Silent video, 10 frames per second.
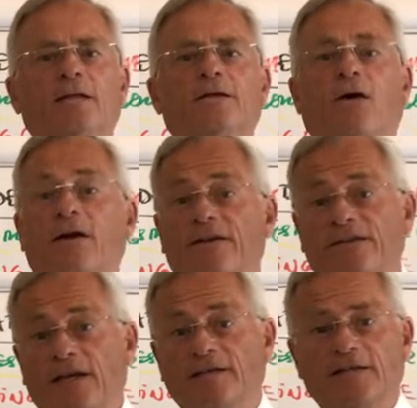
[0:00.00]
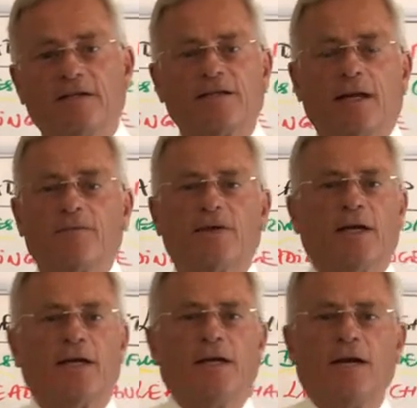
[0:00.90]
The organization, the same
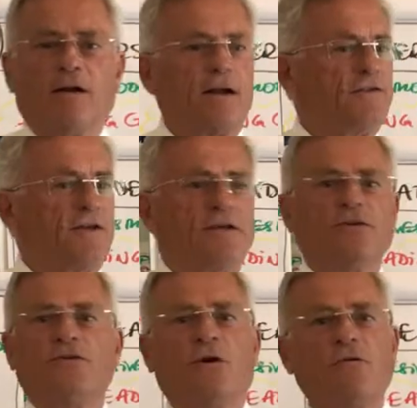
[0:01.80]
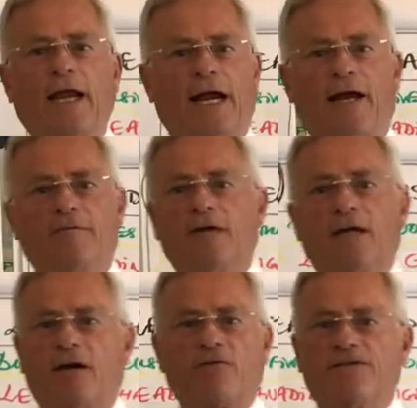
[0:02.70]
thing. An organization don't have
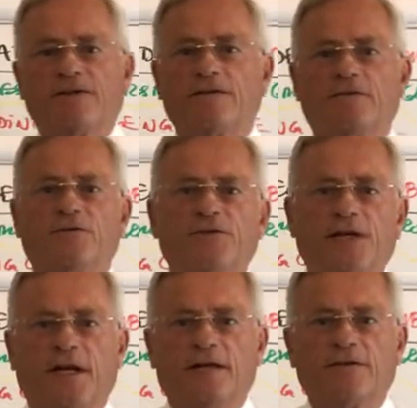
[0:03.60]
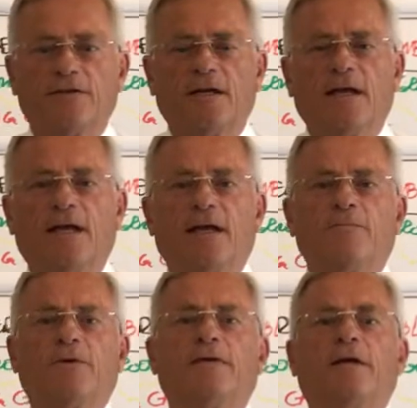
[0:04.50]
a resistance to change.
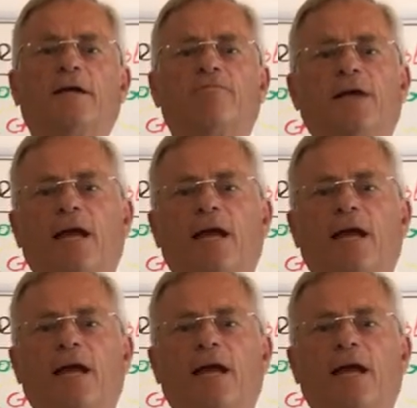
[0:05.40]
But we